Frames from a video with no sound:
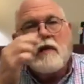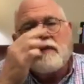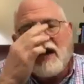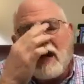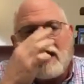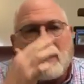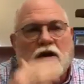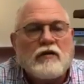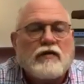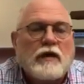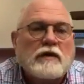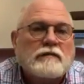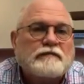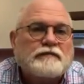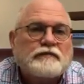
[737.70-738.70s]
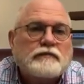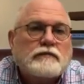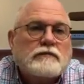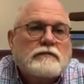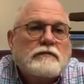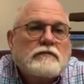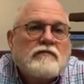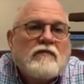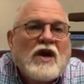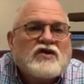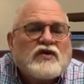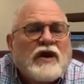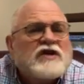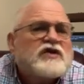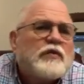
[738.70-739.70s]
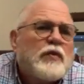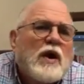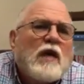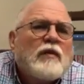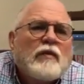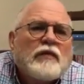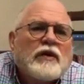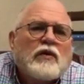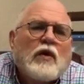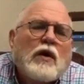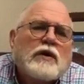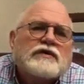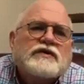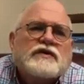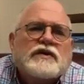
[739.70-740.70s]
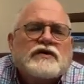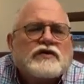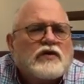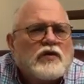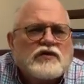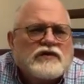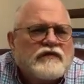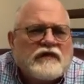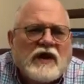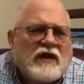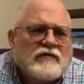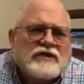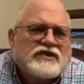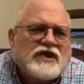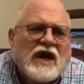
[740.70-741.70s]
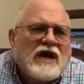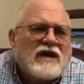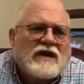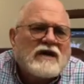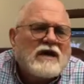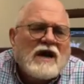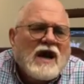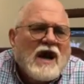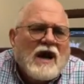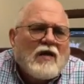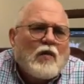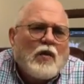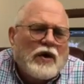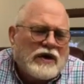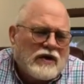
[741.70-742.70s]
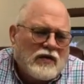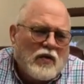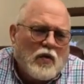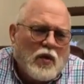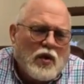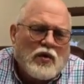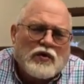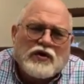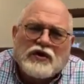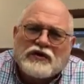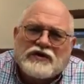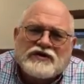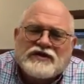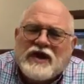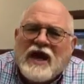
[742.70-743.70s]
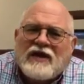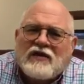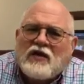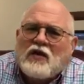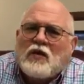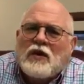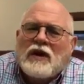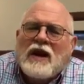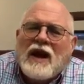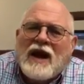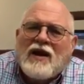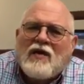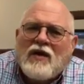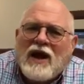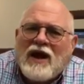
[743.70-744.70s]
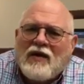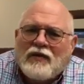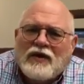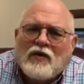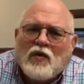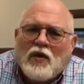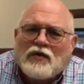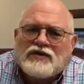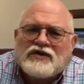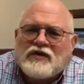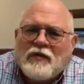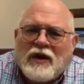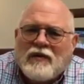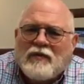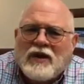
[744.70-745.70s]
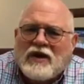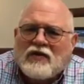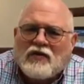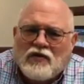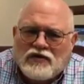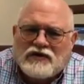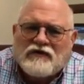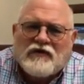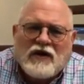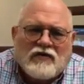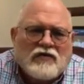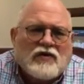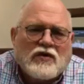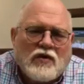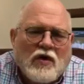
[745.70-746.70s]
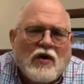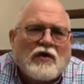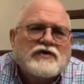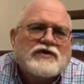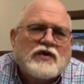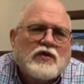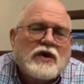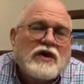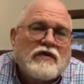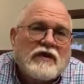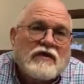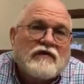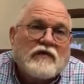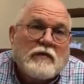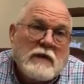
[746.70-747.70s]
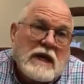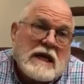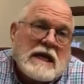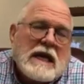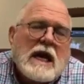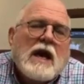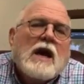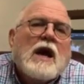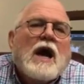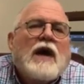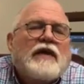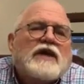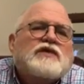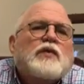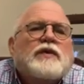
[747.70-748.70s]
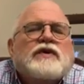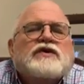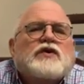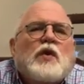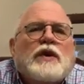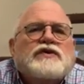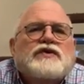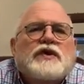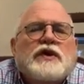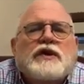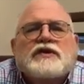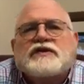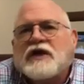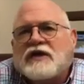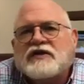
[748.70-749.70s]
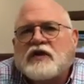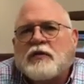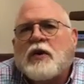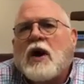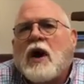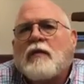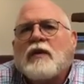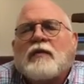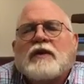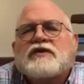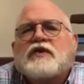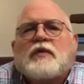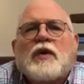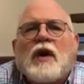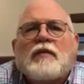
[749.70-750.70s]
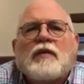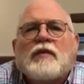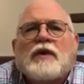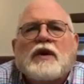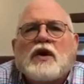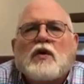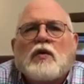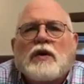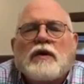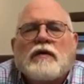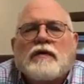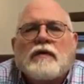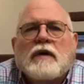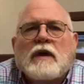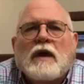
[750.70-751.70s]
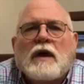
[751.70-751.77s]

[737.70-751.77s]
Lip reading: That kind of thing. And so that's the problem of the cross, this crucified Messiah. And what in the world good does that do? And how in the world is somebody being crucified on a cross do anything for me? And that's what this question is. That's the problem. That's the problem to deal with.